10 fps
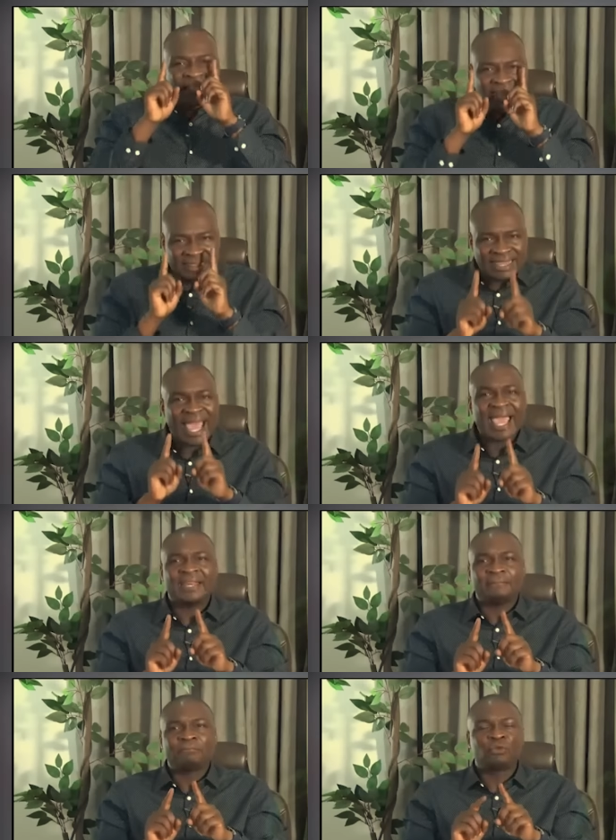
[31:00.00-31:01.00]
and
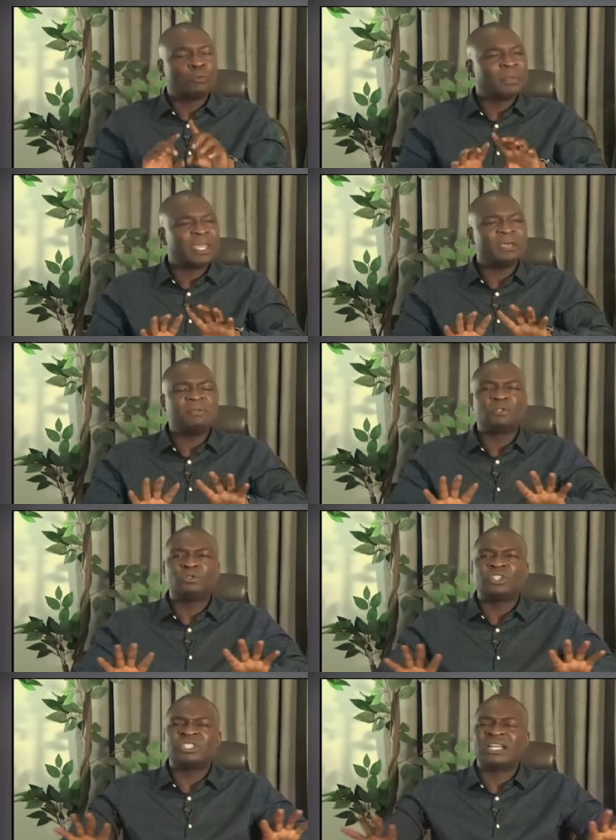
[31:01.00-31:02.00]
then to be able
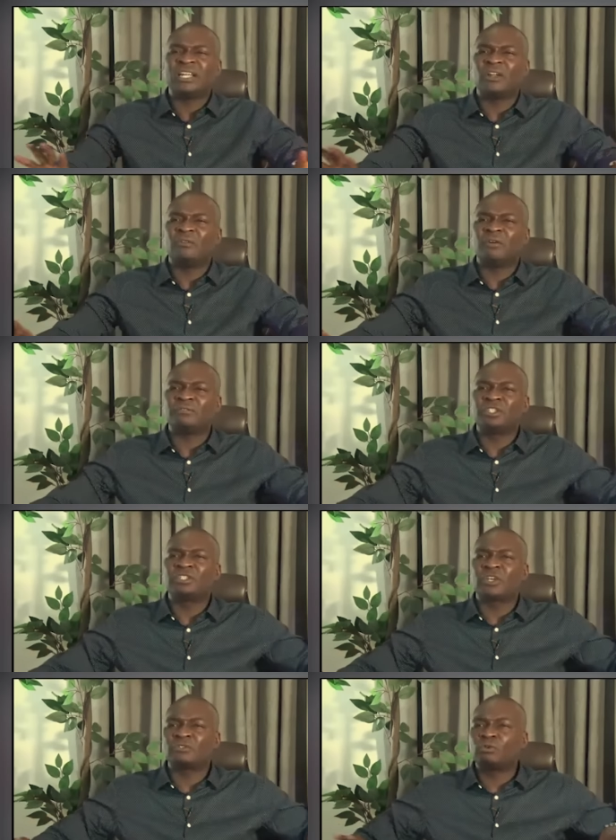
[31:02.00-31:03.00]
to share the love of
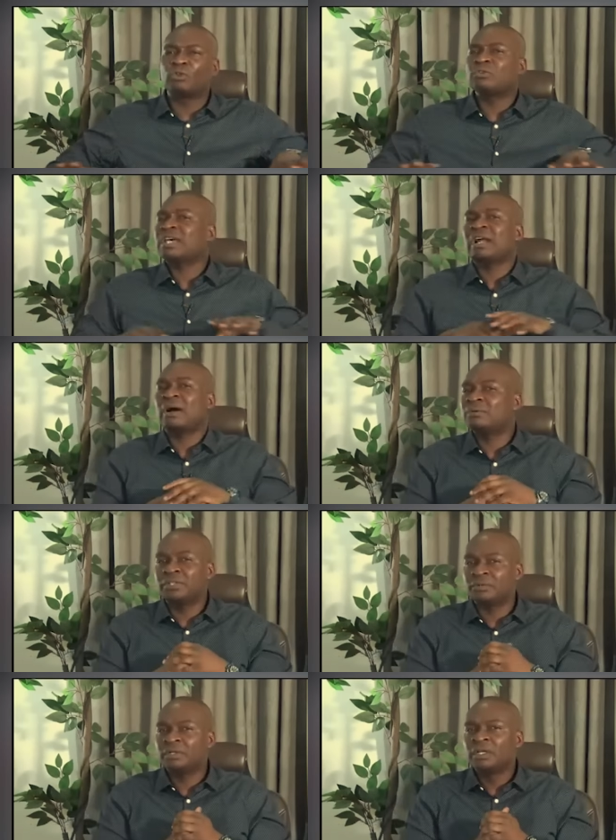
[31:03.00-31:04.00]
Jesus to those
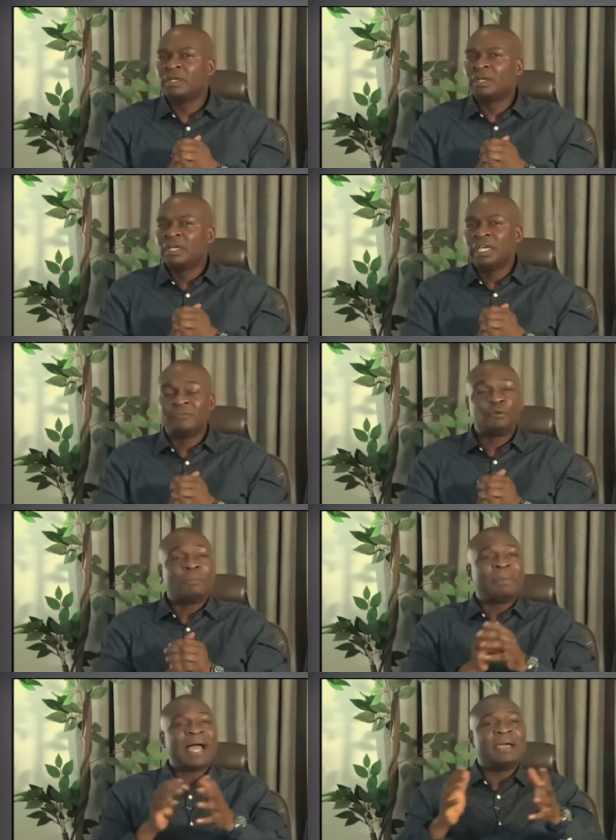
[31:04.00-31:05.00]
around you. If
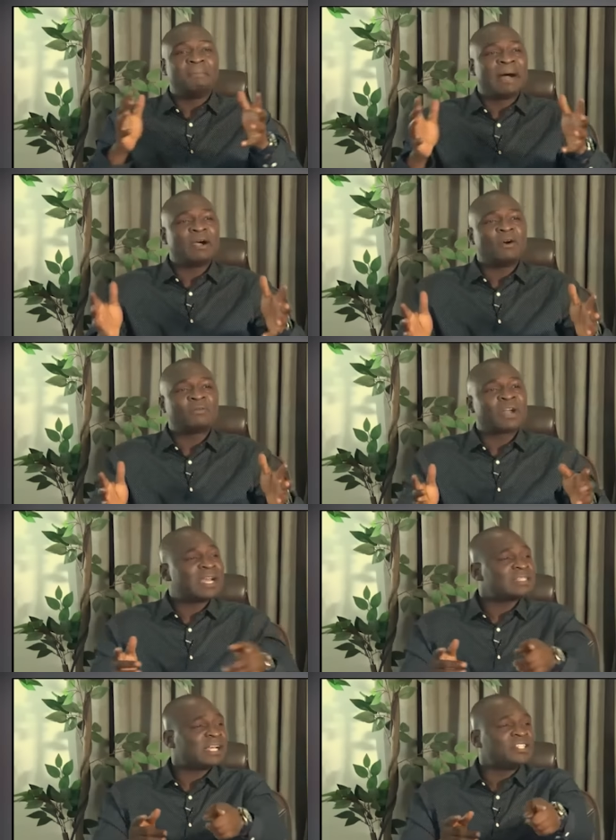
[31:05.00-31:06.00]
you buy a bag of
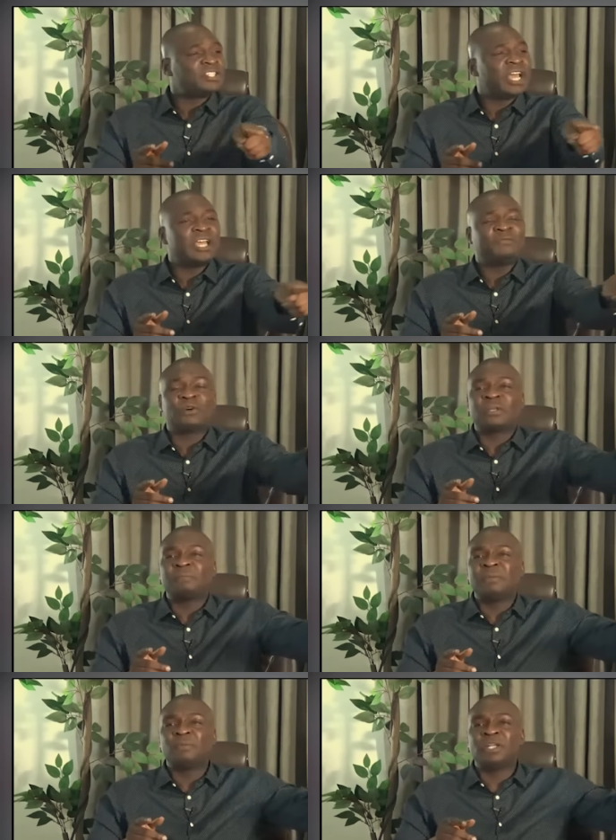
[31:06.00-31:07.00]
rice and share it for the
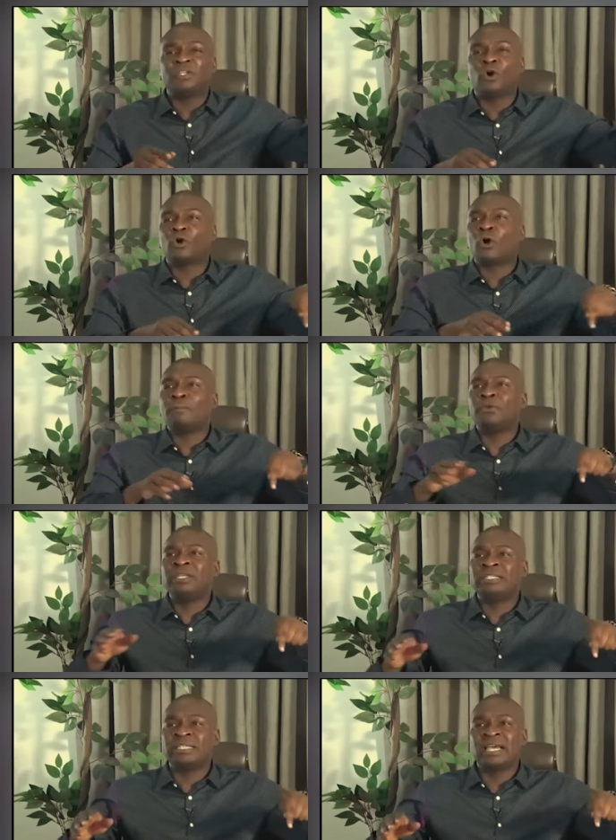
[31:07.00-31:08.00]
people in your
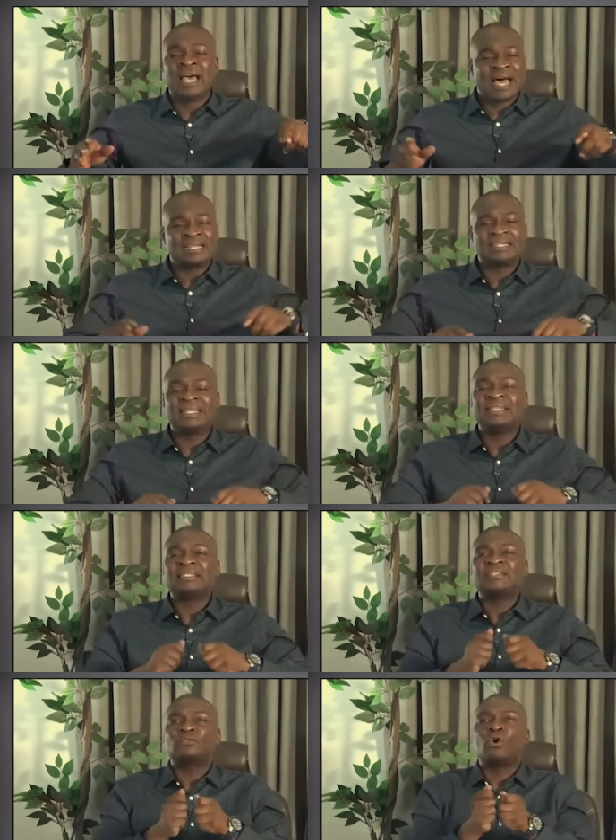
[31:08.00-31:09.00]
community and say,
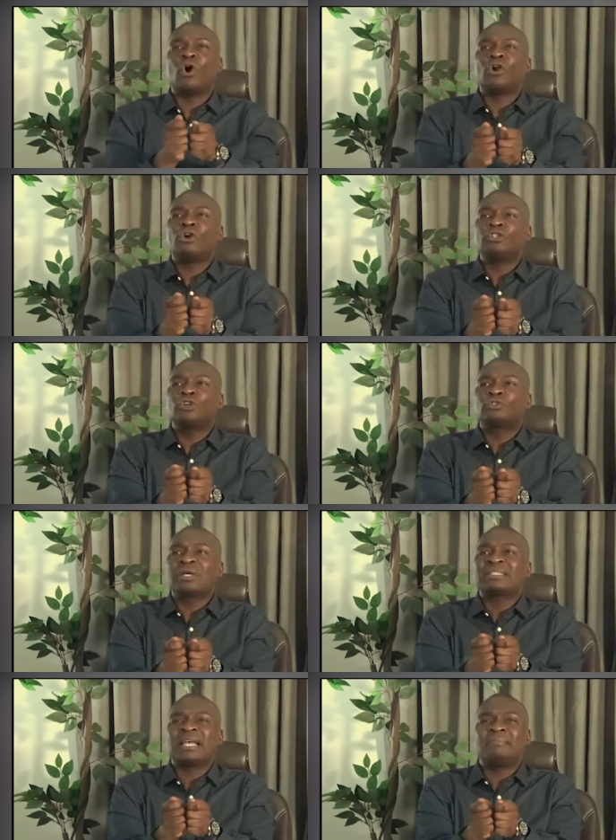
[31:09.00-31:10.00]
This is to honor
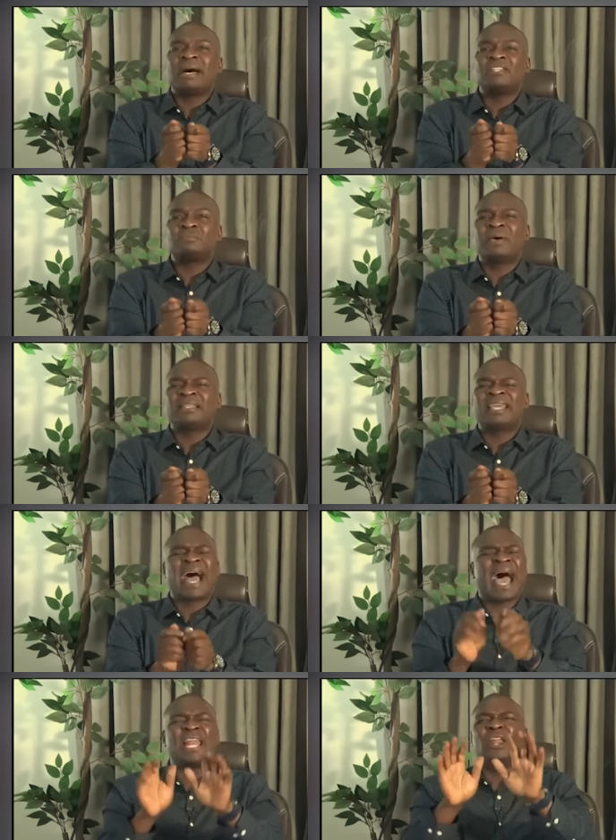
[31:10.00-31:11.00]
Joshua Selman's
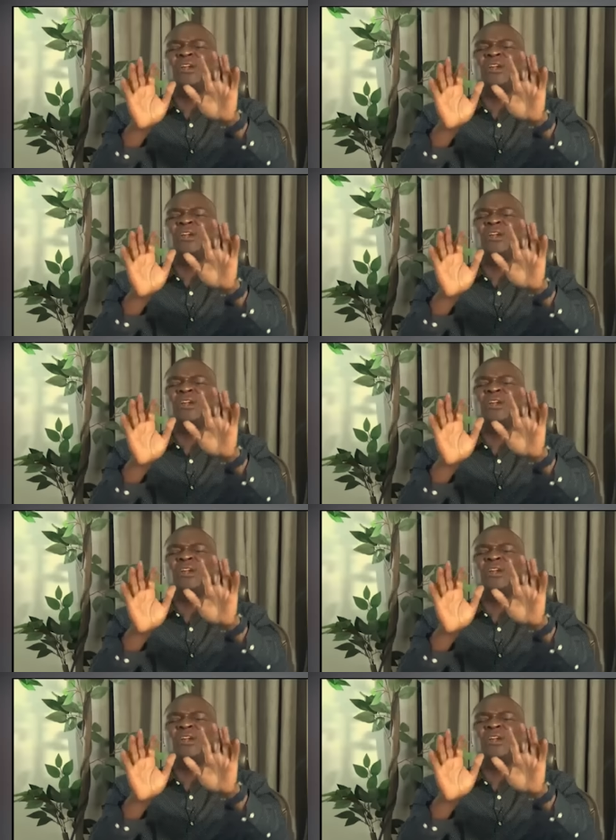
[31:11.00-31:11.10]
birthday, I